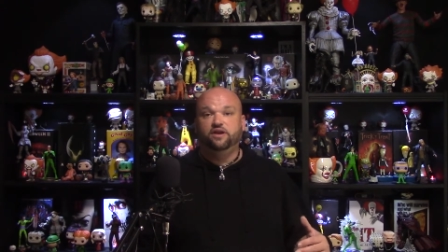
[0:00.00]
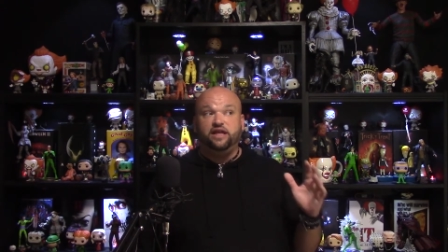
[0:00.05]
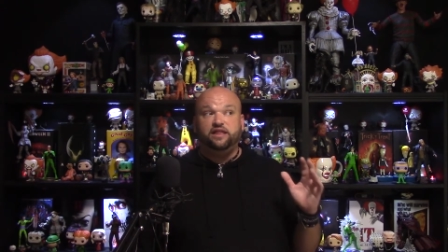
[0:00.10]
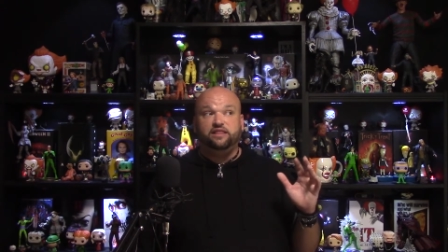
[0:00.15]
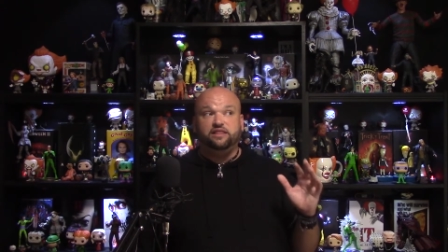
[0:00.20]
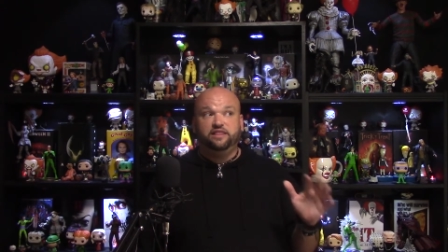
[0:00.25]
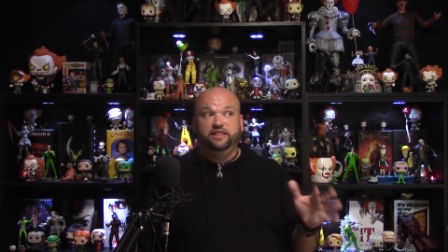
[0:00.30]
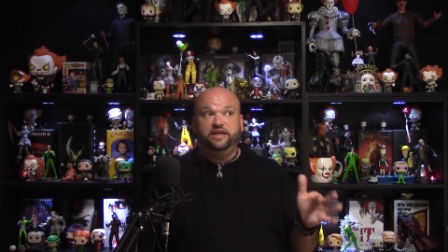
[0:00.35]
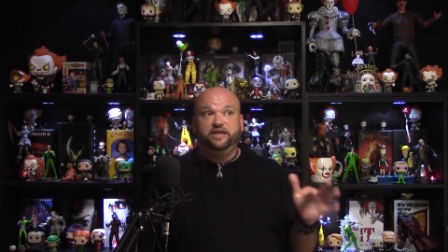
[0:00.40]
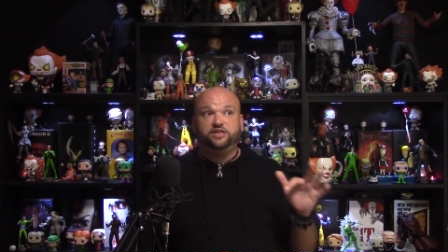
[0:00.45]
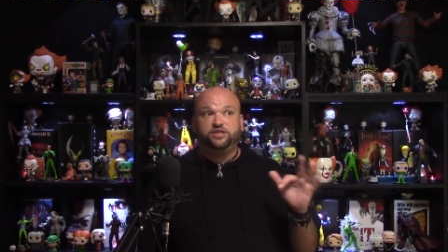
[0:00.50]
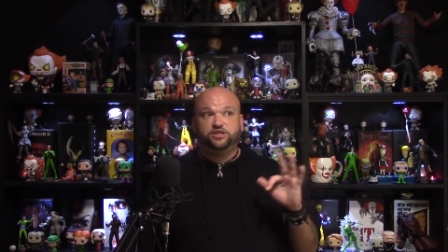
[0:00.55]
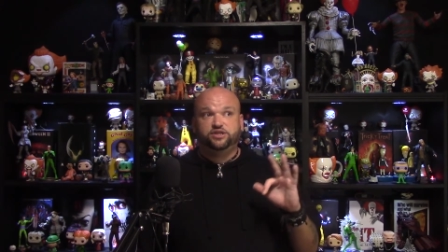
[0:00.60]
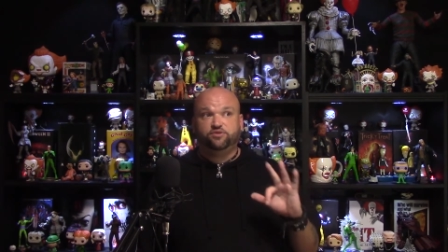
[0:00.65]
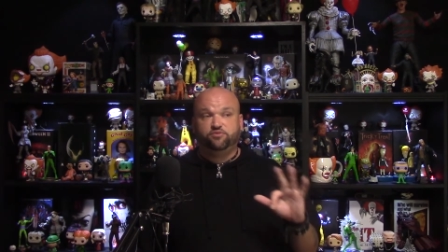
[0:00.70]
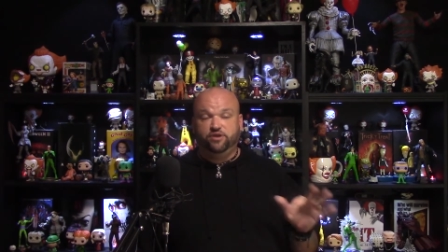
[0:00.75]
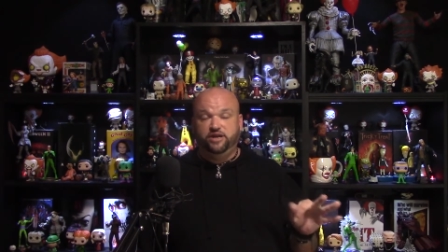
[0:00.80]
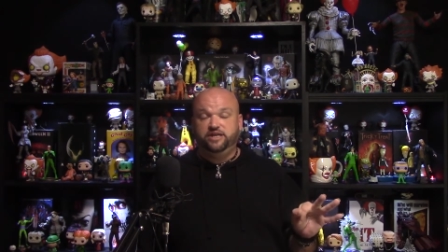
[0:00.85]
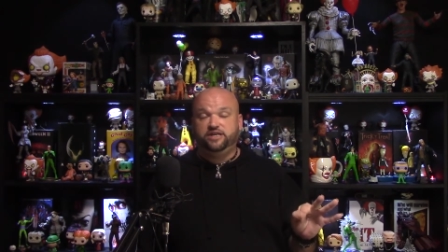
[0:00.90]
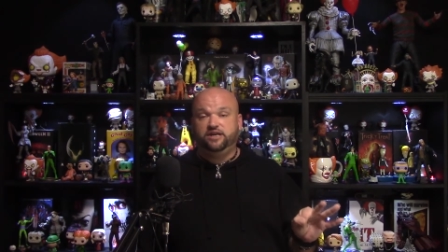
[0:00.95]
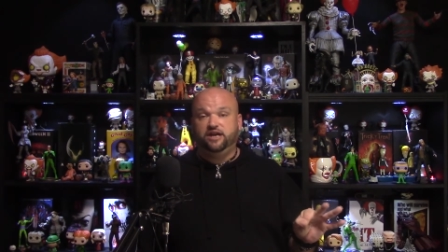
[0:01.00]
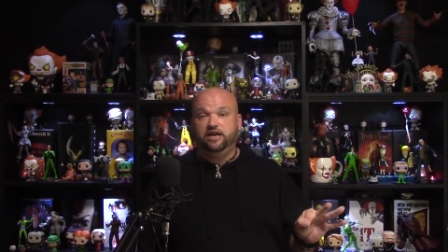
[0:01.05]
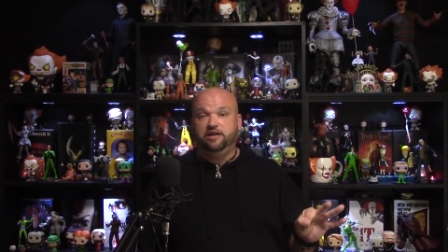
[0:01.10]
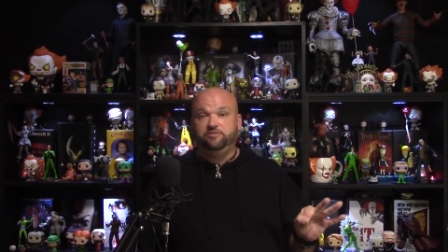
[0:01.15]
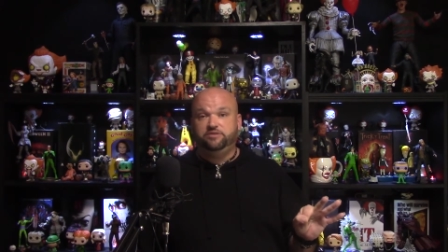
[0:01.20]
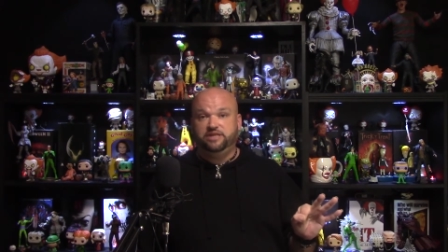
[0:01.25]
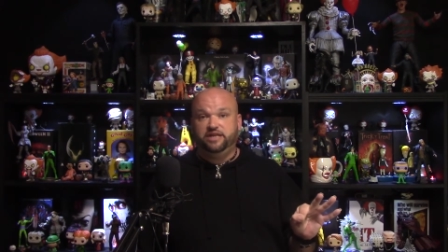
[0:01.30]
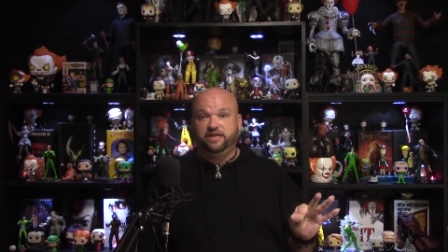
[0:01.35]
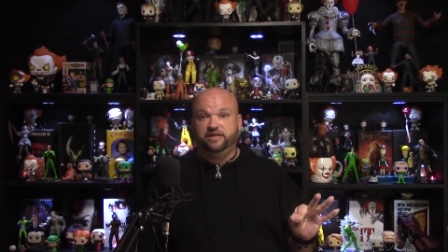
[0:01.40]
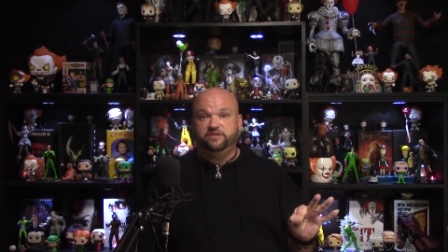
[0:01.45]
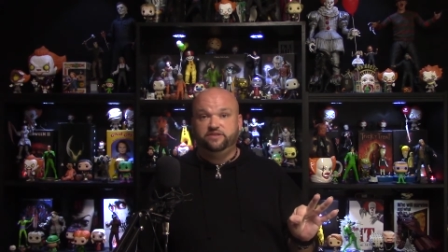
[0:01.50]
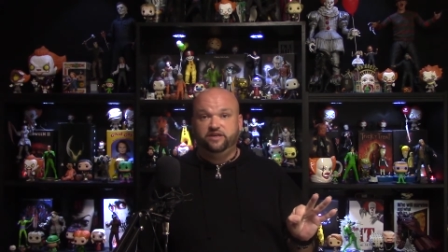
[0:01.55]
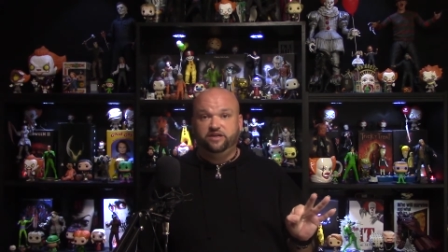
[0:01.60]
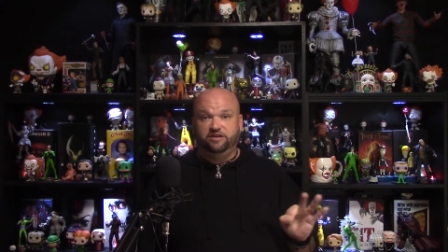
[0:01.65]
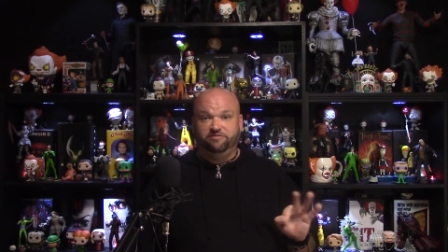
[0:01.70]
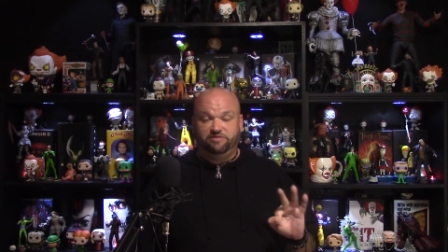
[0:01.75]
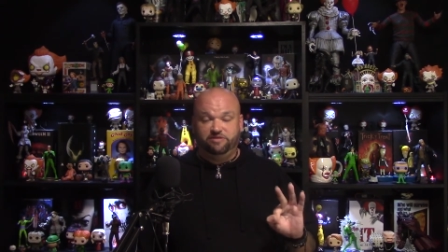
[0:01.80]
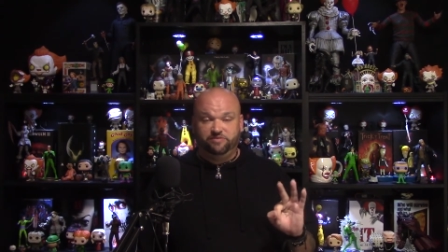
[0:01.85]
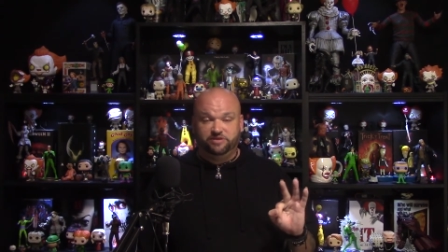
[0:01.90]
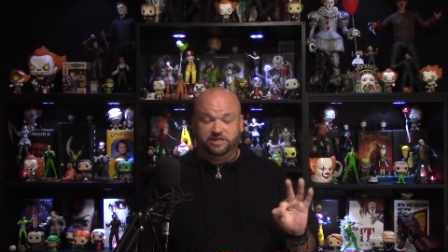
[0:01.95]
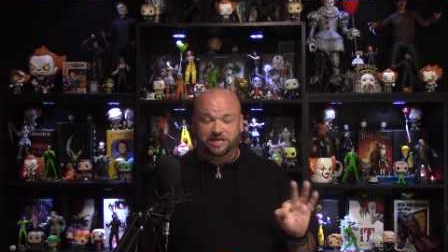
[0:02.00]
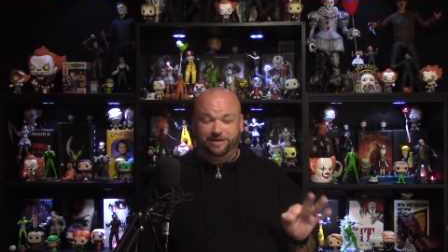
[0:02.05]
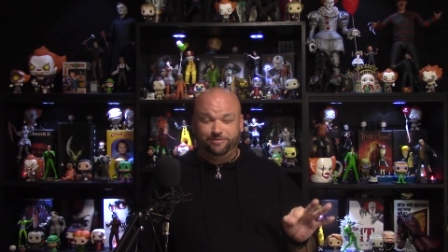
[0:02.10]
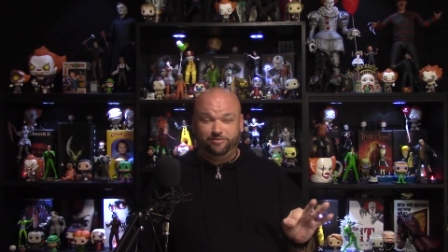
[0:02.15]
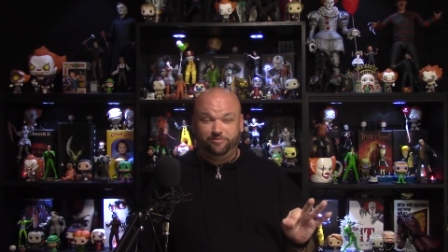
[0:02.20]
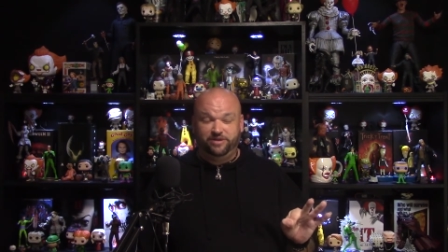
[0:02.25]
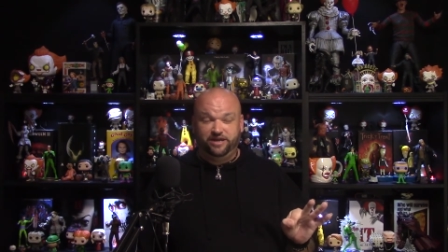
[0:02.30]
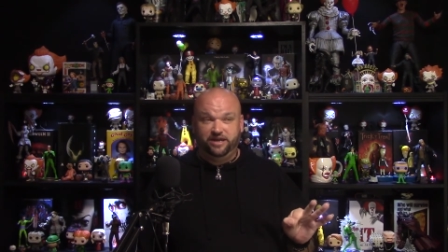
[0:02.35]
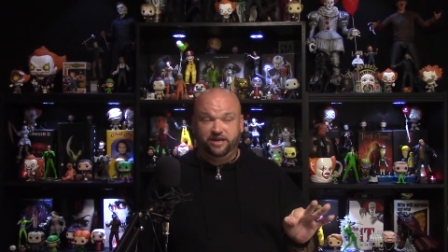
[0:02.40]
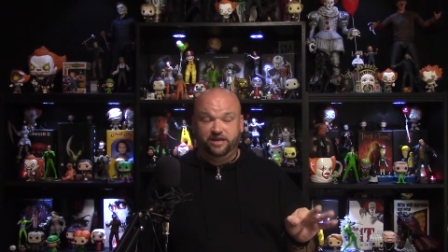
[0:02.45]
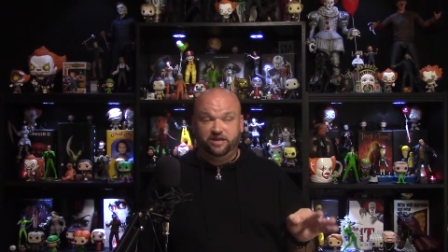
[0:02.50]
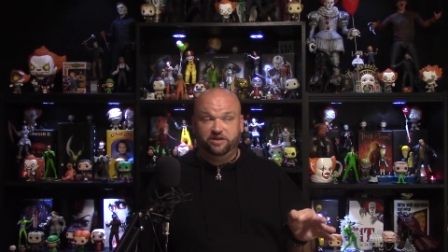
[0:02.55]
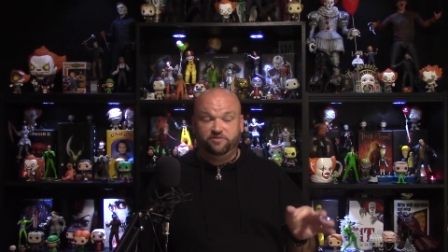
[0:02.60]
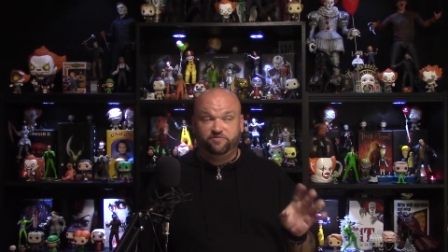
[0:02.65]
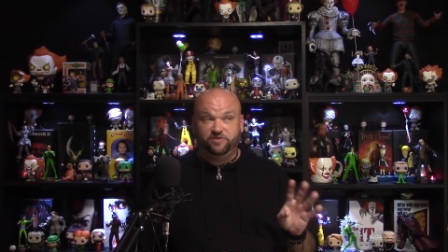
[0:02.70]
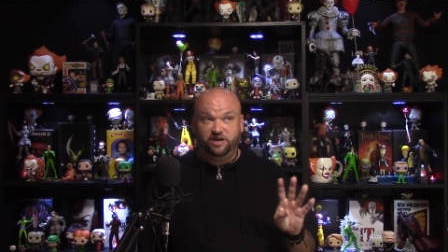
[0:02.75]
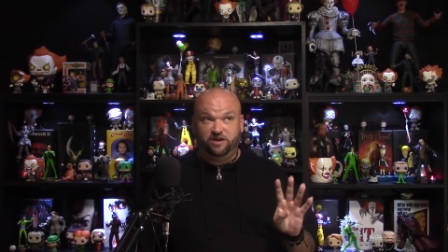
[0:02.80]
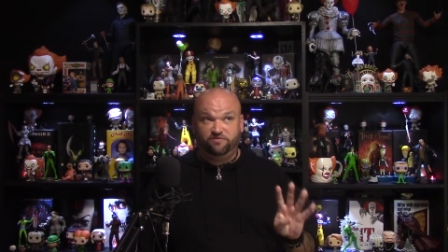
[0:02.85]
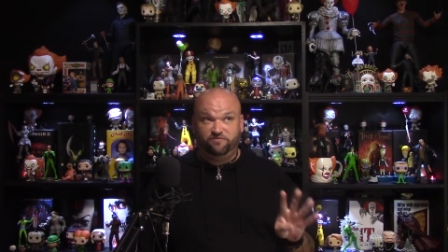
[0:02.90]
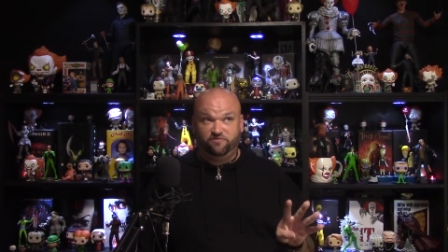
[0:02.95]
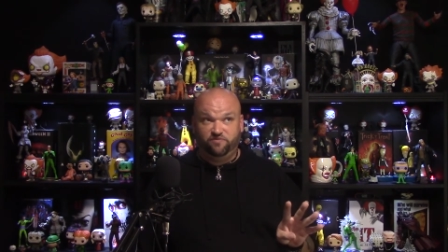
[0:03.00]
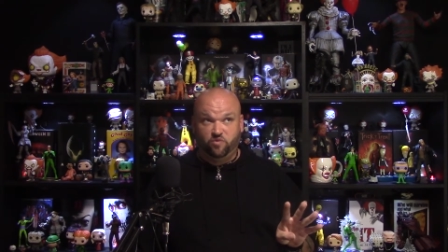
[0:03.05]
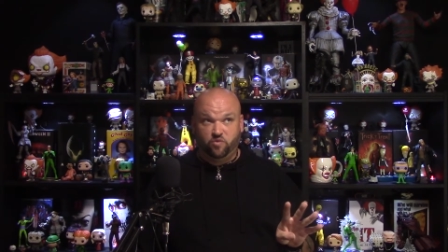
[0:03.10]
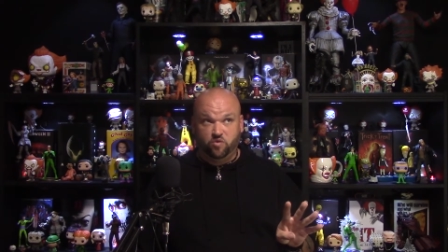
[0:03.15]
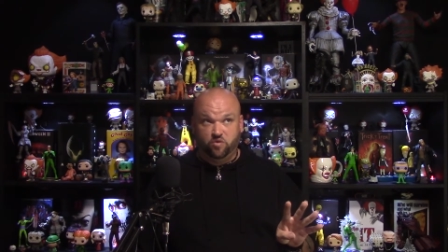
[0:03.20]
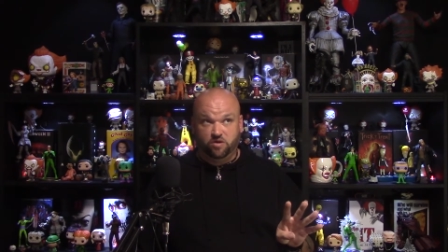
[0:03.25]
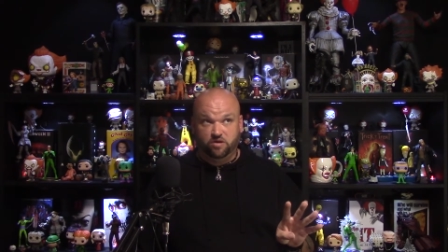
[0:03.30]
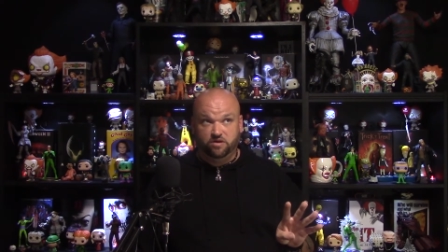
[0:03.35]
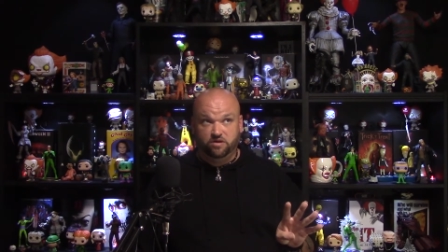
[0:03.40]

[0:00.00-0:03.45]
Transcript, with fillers: at least three times that I can think of off the top of my head, if not four.